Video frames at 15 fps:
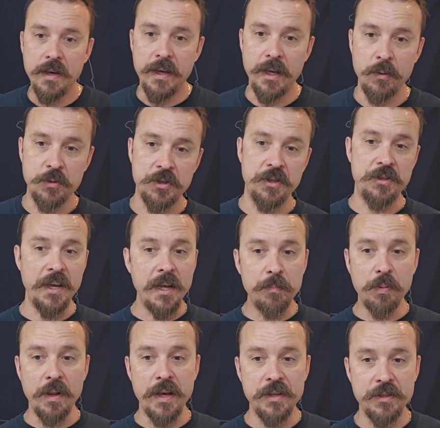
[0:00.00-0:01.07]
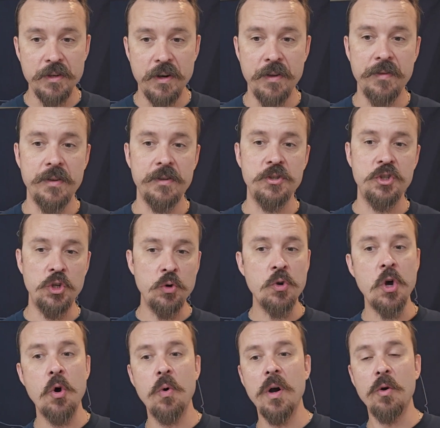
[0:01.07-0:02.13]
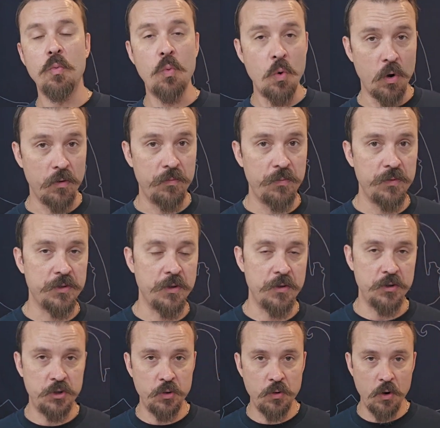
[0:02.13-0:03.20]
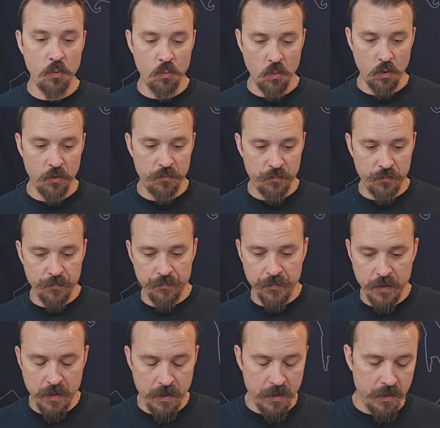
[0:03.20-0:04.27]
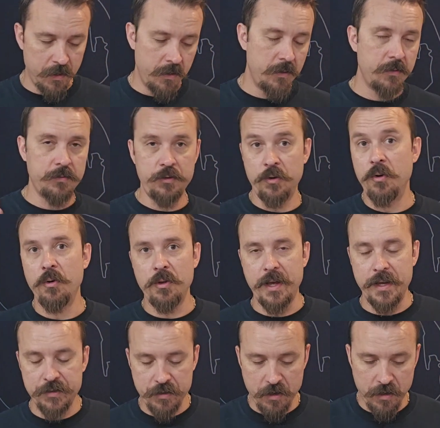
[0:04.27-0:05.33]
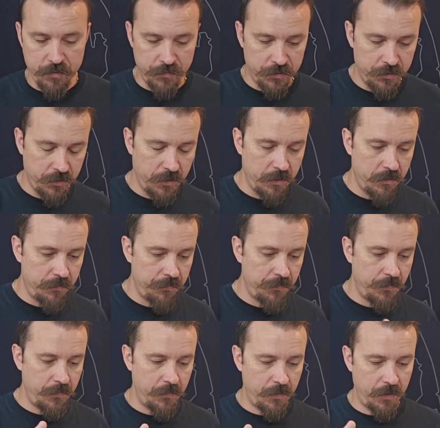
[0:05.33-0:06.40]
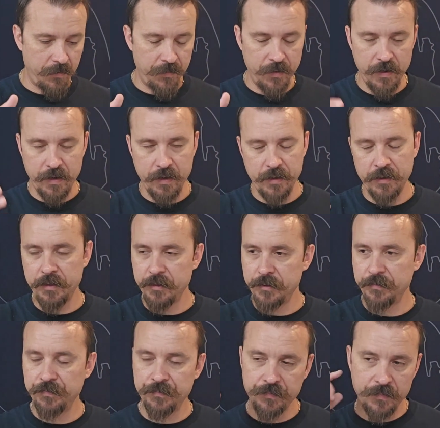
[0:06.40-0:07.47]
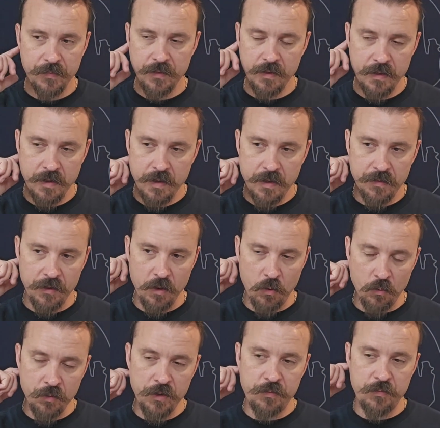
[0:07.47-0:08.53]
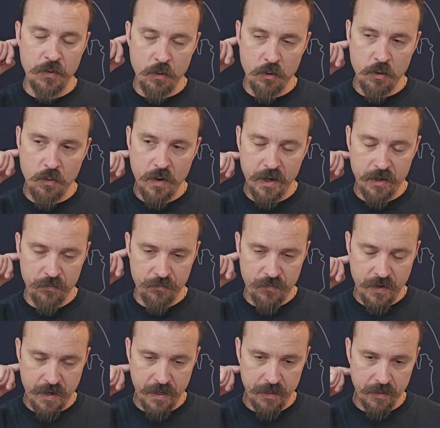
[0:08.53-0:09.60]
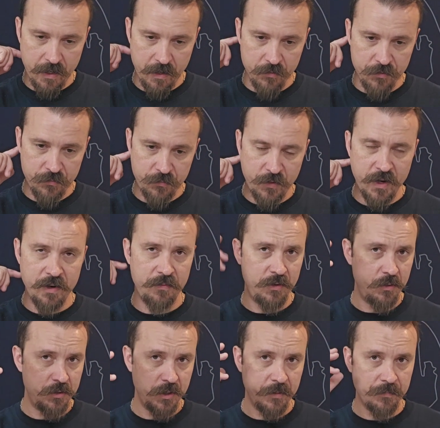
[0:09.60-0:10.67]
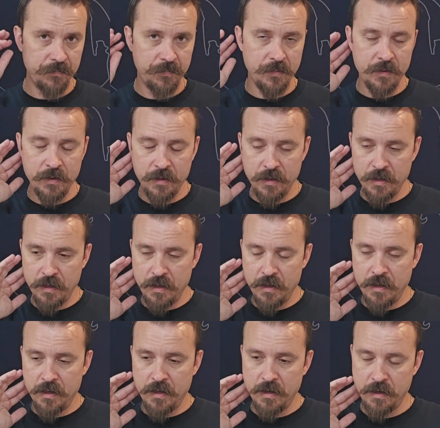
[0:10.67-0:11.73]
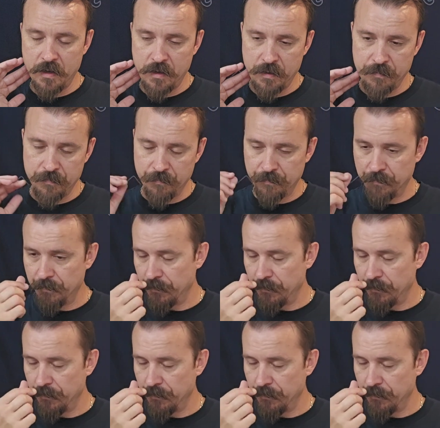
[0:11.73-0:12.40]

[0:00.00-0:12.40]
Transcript: It was to take place on the Juneau Wharf. So the Juneau Wharf, Juneau, Alaska, obviously, and the, uh, the only photo I could find I was afraid of using. Um,